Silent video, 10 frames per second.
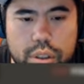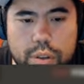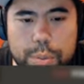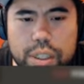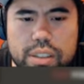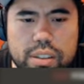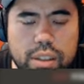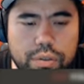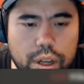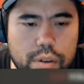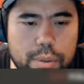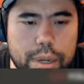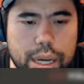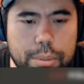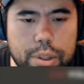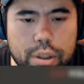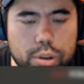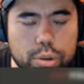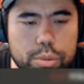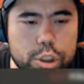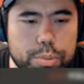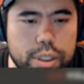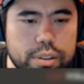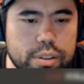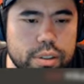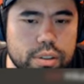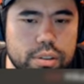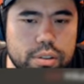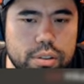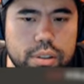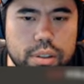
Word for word: If he plays c5, I'm happy, then I'll go bishop a6.